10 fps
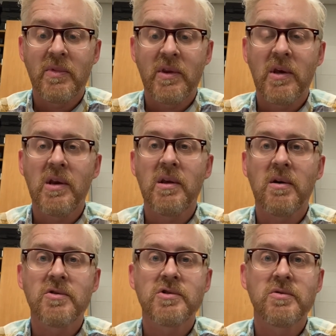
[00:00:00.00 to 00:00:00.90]
getting our
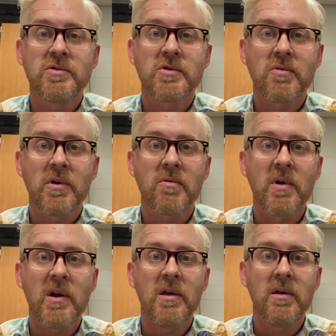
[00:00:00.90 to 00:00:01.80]
students career
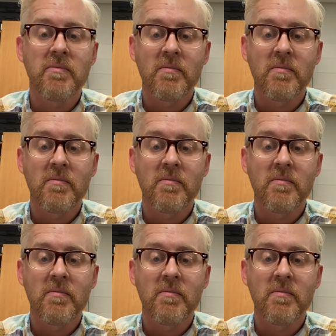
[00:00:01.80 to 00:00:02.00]
ready,